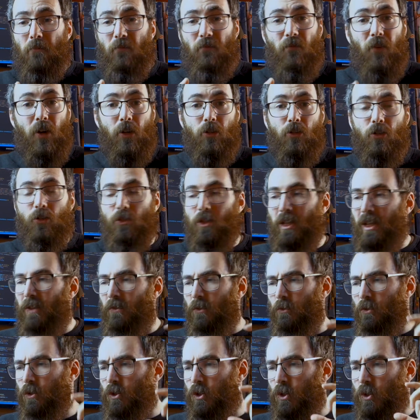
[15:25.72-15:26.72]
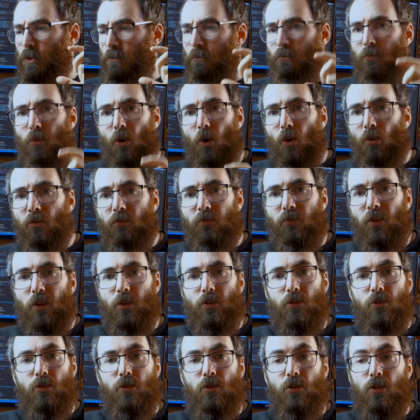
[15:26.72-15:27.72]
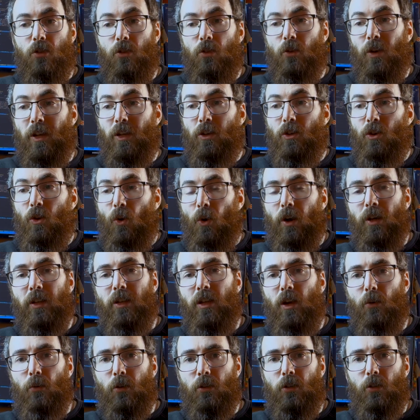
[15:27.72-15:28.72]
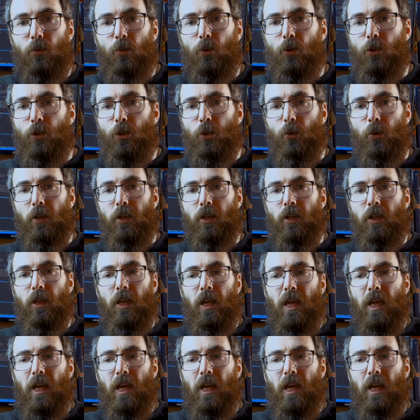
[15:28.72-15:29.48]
functions, even small functions. You had no idea what they were doing.